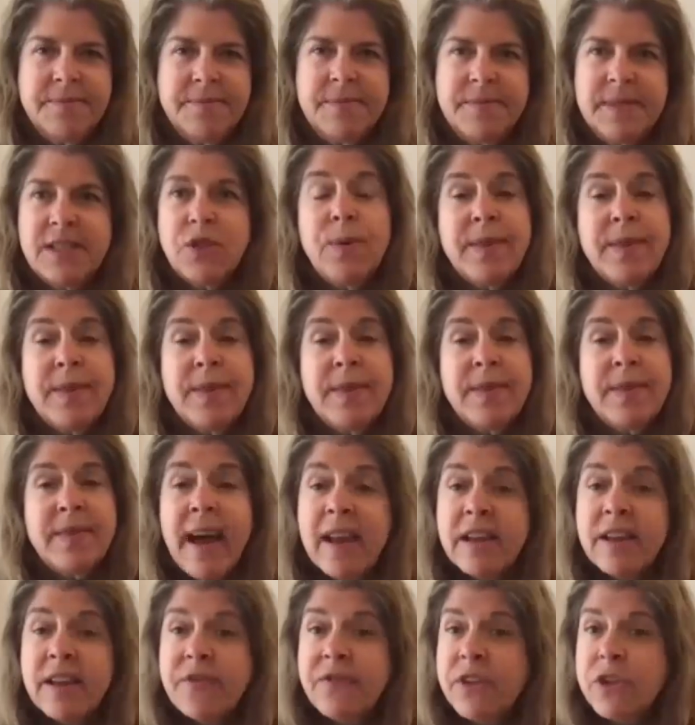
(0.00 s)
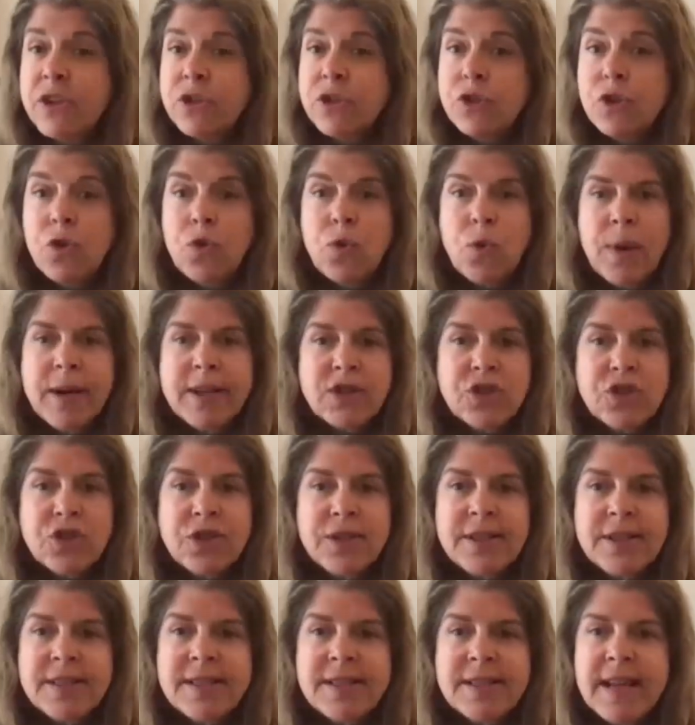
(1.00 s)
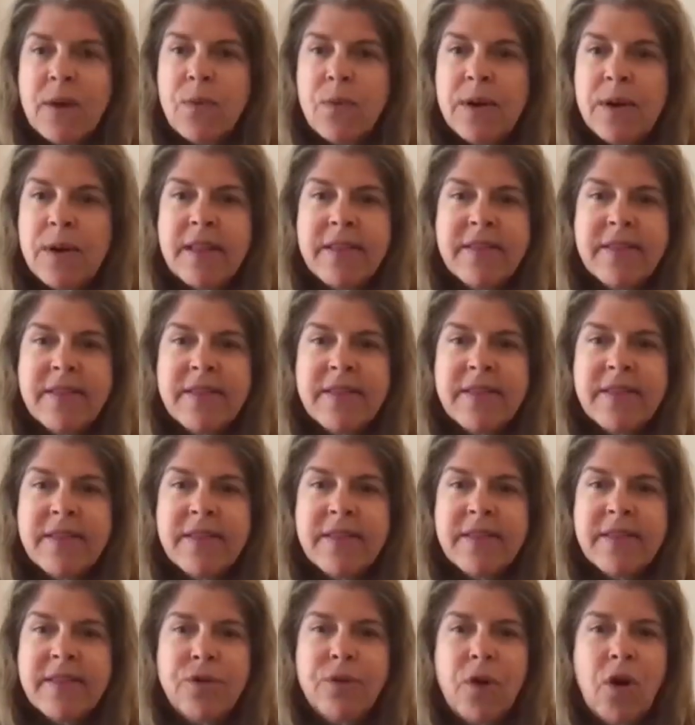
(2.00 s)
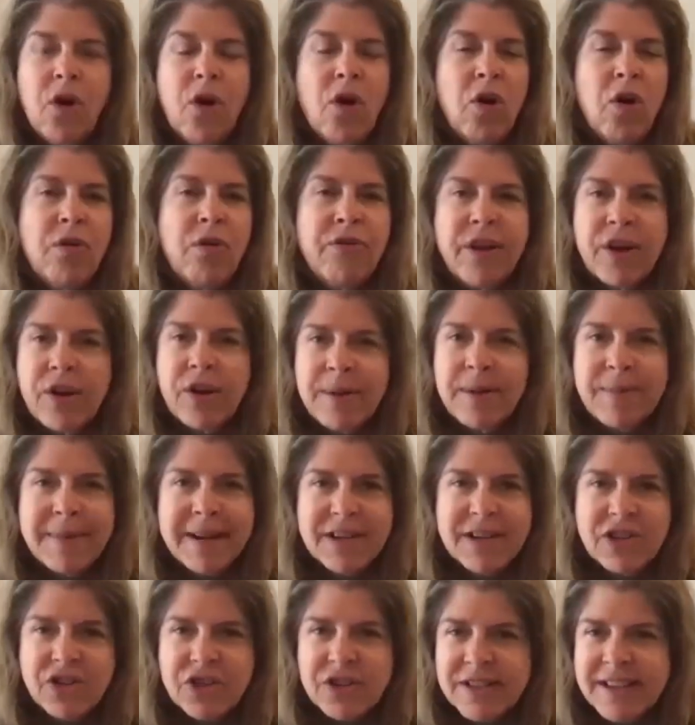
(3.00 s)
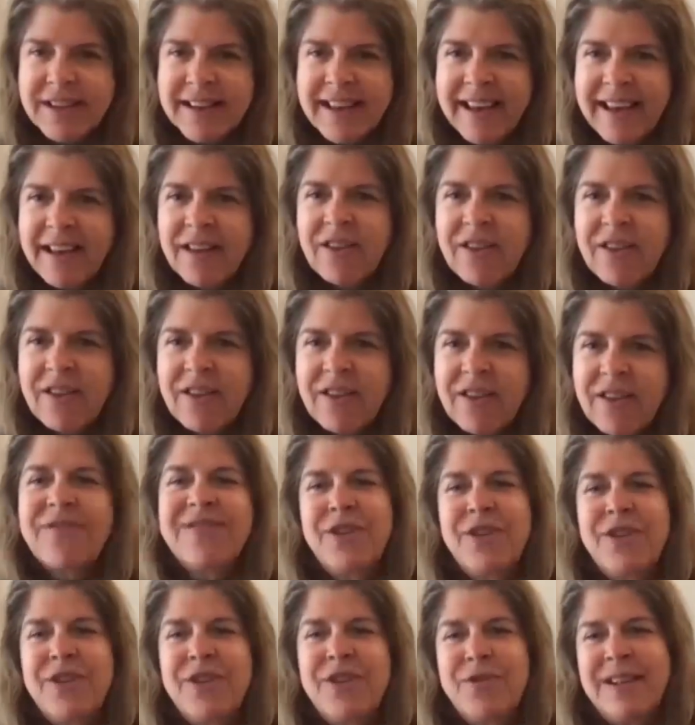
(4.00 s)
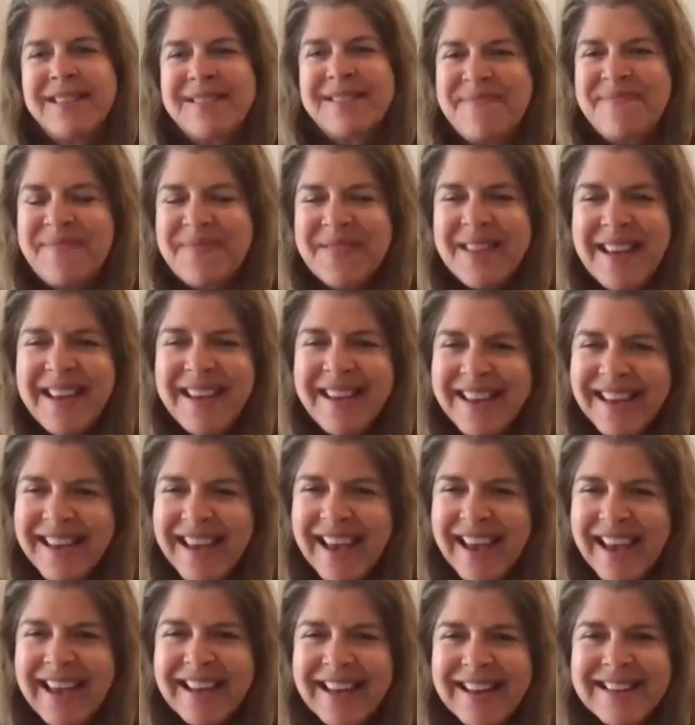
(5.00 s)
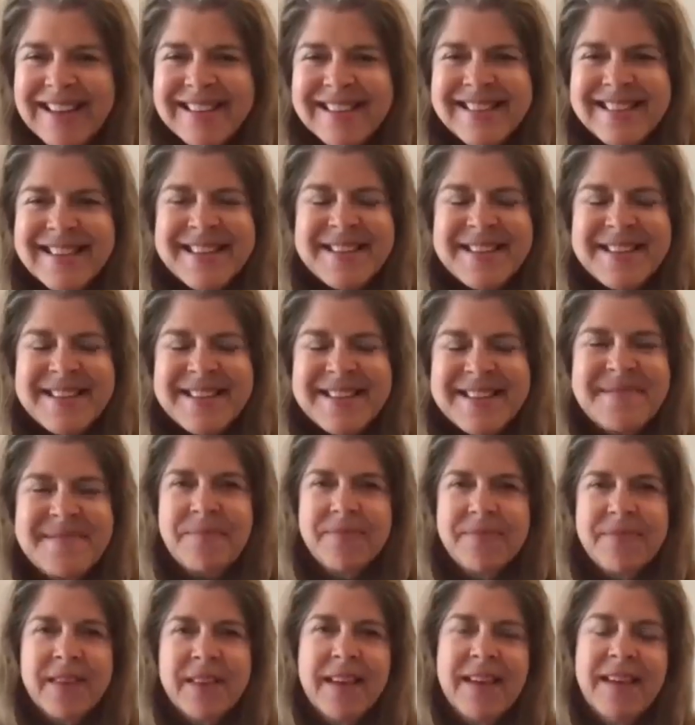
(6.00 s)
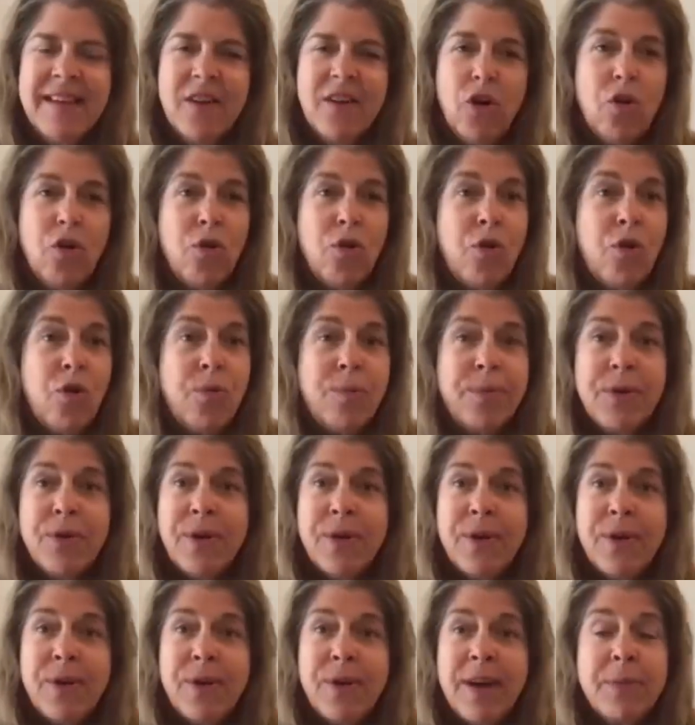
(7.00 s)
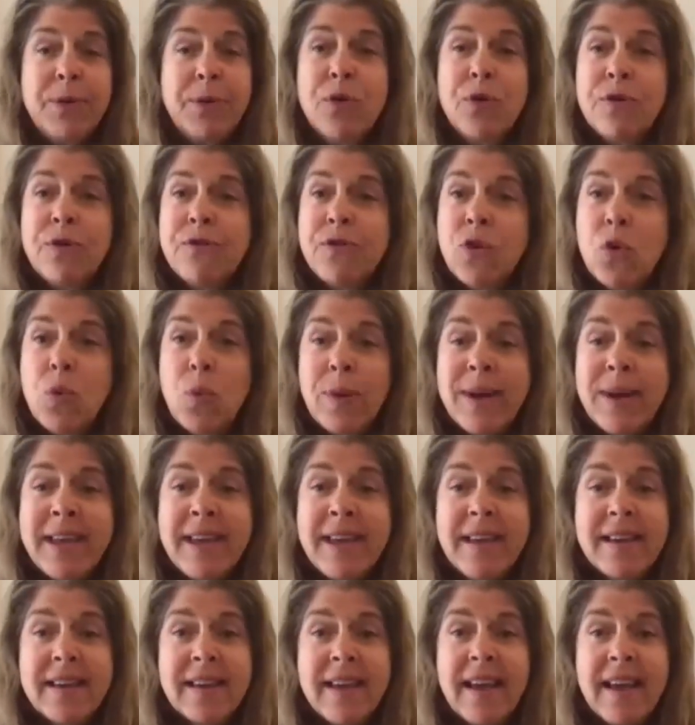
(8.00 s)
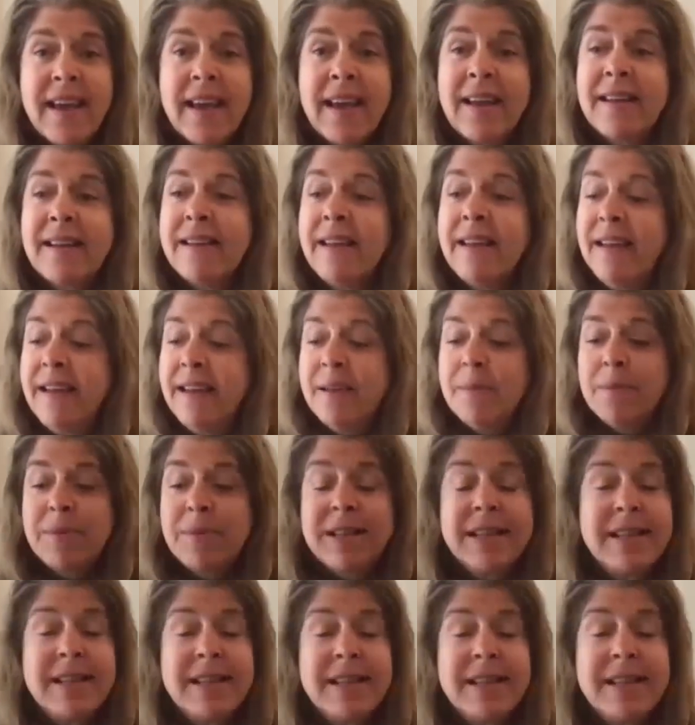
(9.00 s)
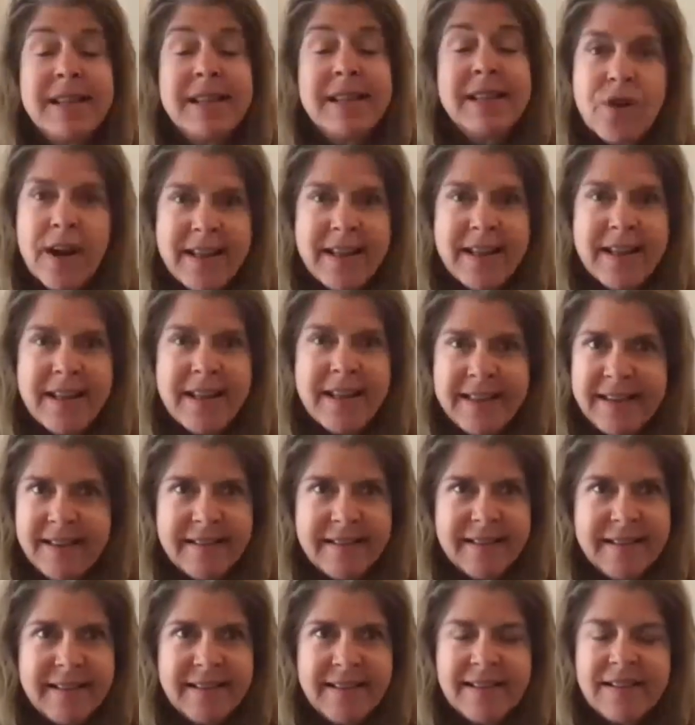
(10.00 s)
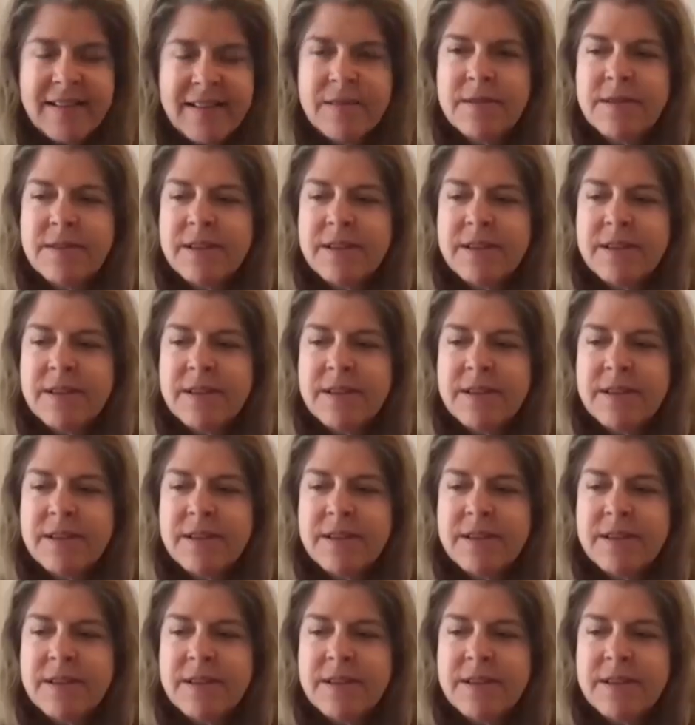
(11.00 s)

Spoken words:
So with that, if there's no questions, I want to thank you all very much today. Oh, you're welcome. And hope you have a beautiful week, and please try these.